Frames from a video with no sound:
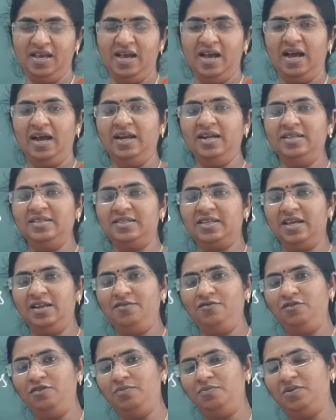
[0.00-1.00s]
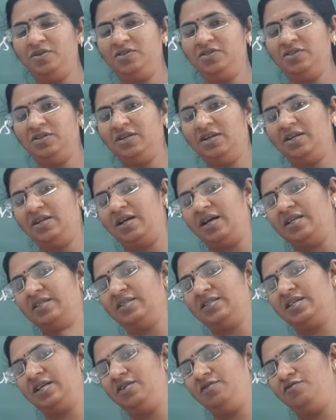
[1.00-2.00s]
And a skillful person and
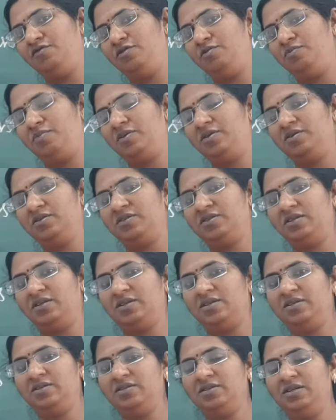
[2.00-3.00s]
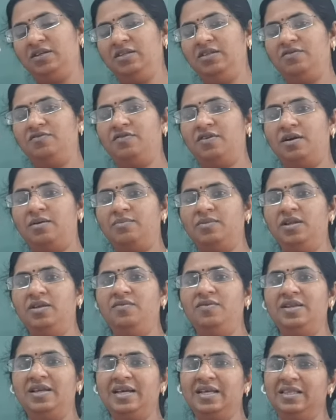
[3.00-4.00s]
unskillful person in the family
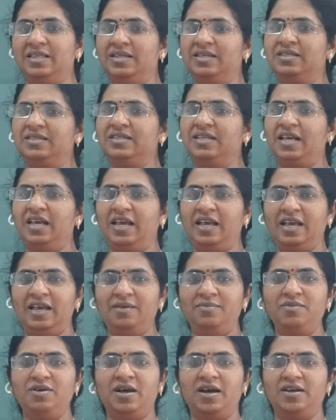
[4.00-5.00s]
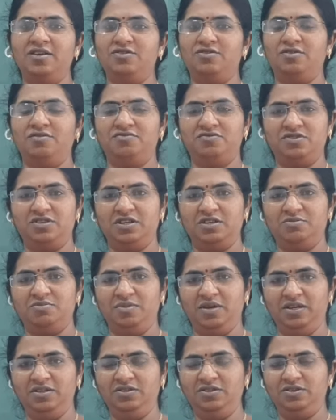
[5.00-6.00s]
will get the same kind of
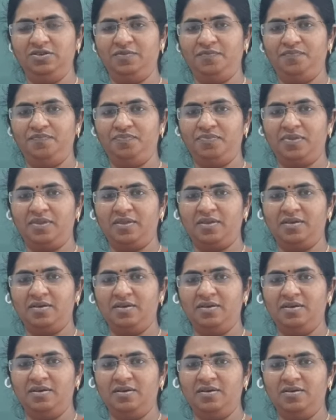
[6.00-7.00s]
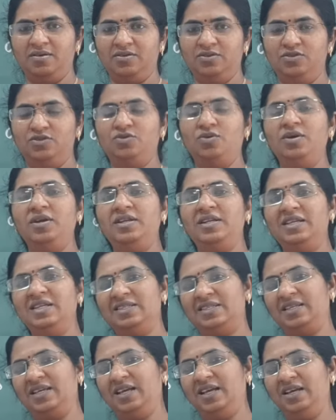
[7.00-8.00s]
treatment. So it
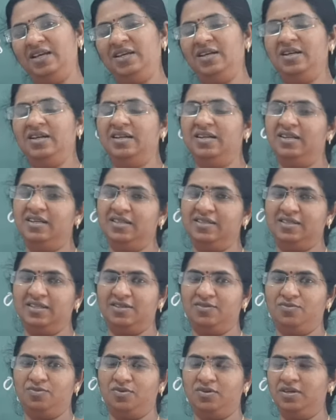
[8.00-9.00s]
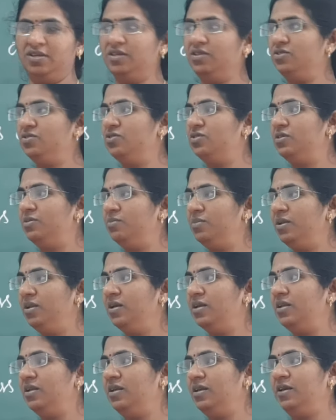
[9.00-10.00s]
is a disadvantage.
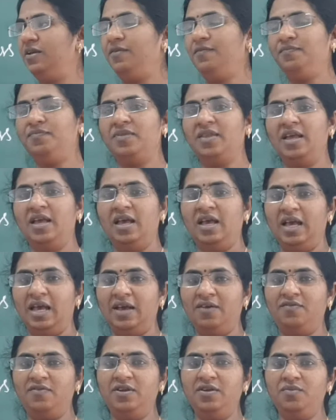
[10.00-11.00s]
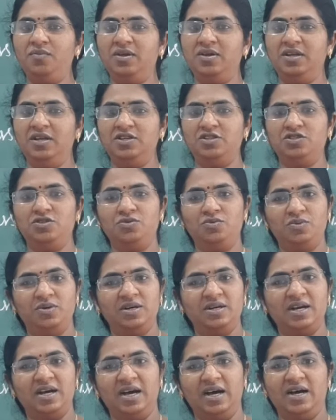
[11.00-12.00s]
Similarly, everyone need to
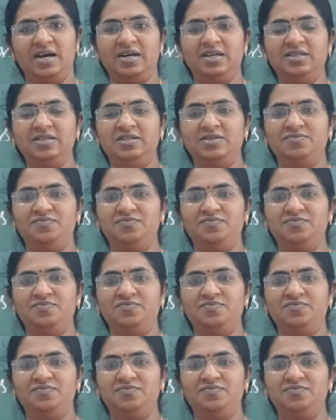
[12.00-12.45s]
work hard.